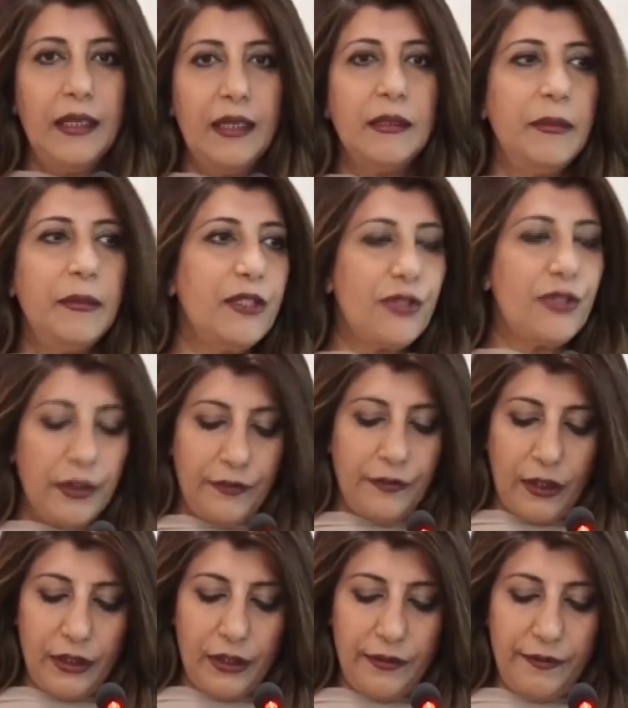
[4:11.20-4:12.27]
the Ministry of
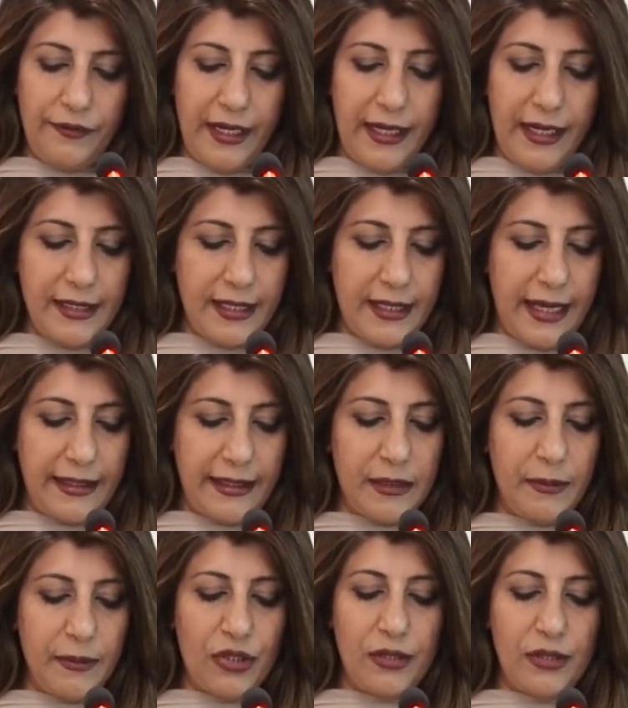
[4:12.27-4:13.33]
Foreign Affairs and its
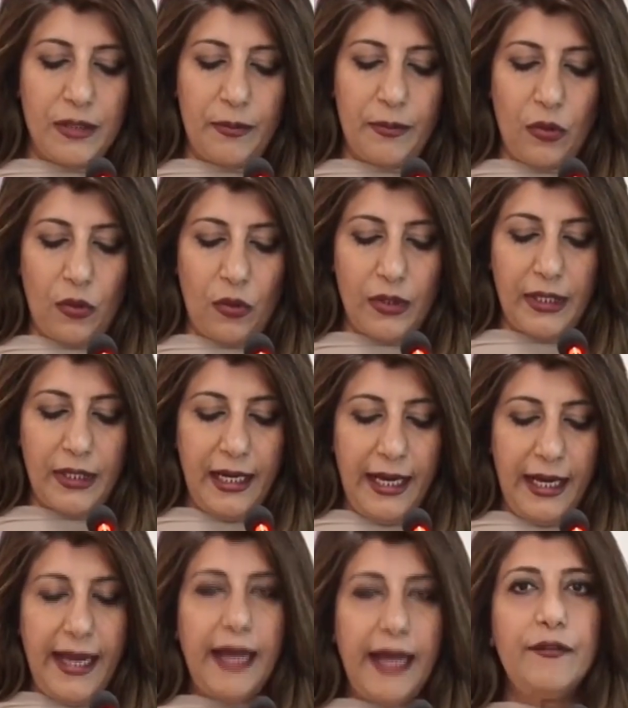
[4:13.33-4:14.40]
missions abroad
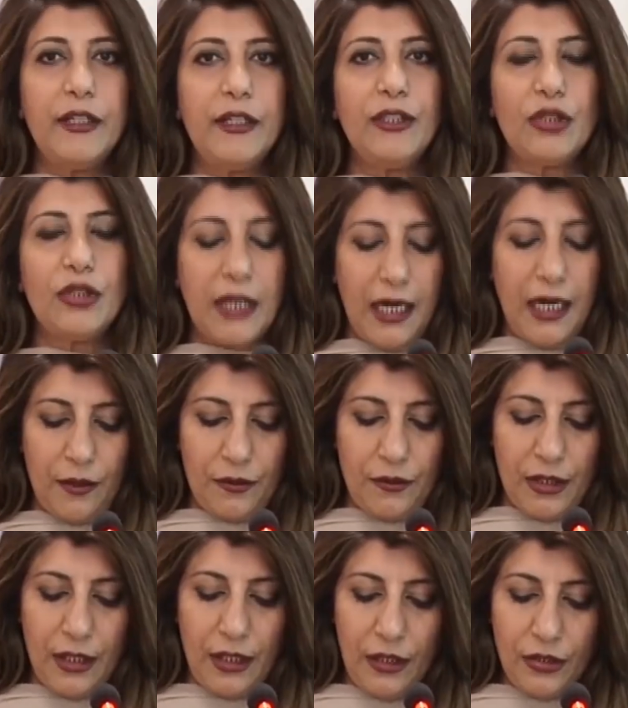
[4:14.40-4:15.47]
have reached
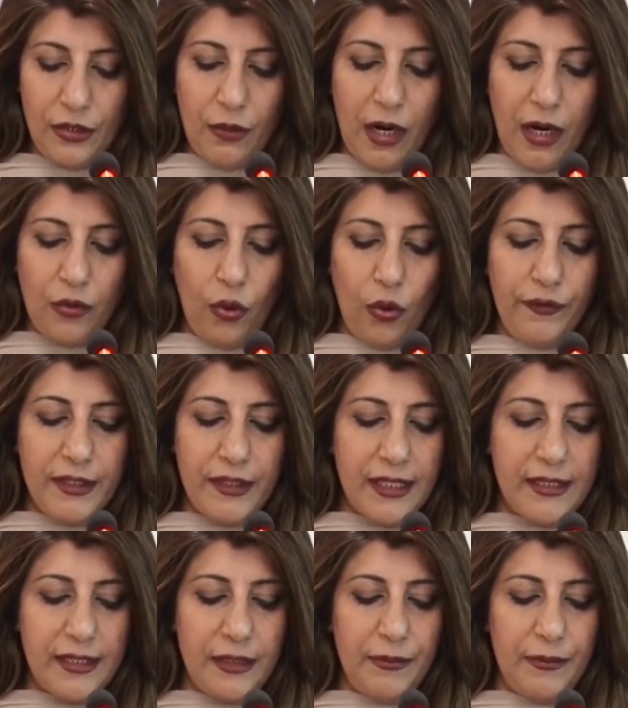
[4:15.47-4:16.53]
out to our
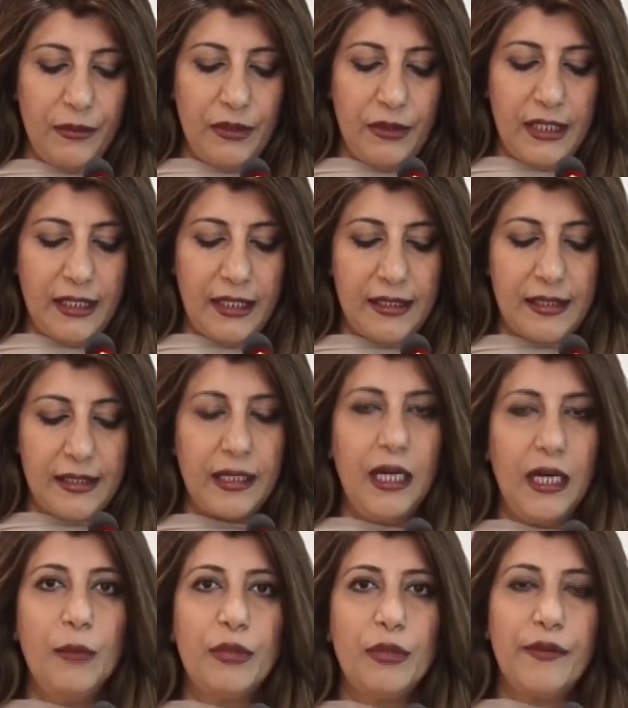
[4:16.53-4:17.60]
overseas communities,
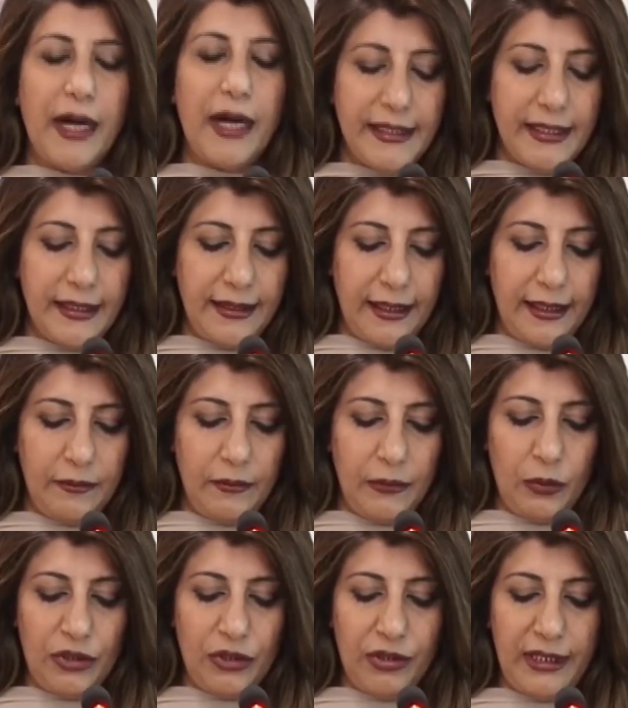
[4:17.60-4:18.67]
providing them
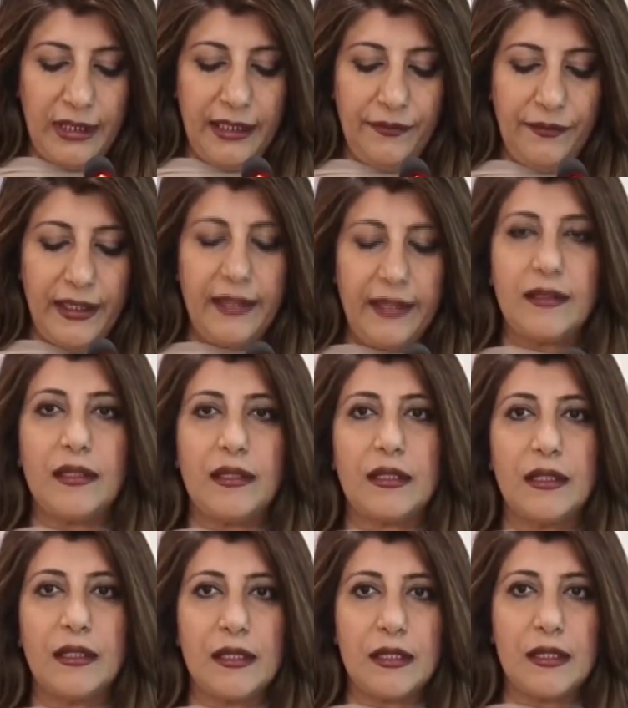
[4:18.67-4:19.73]
with relief and
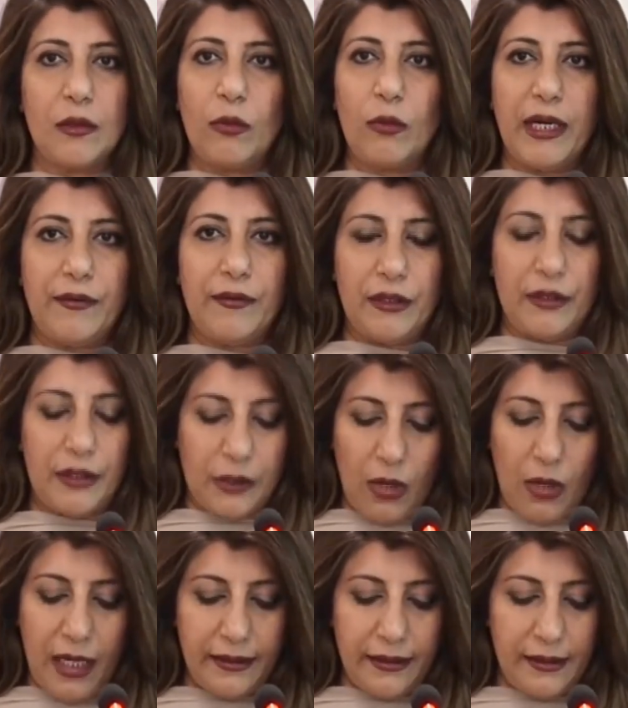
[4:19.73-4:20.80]
assistance wherever
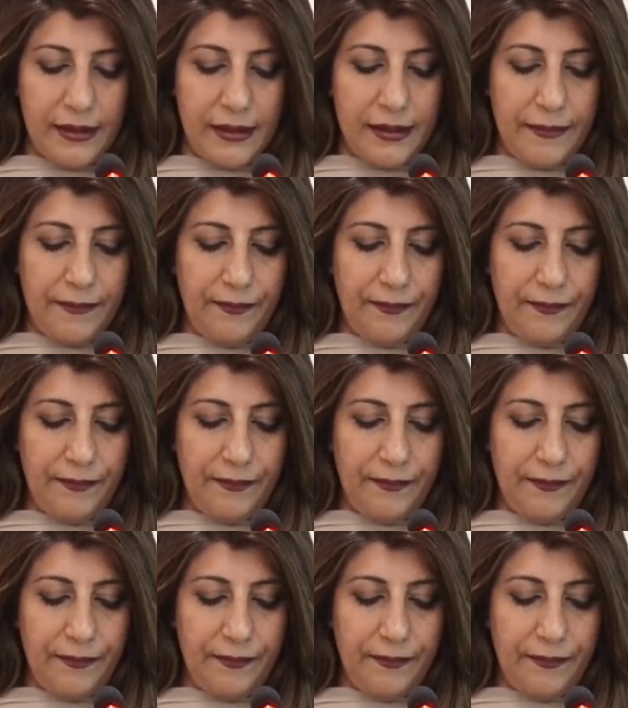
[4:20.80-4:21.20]
required.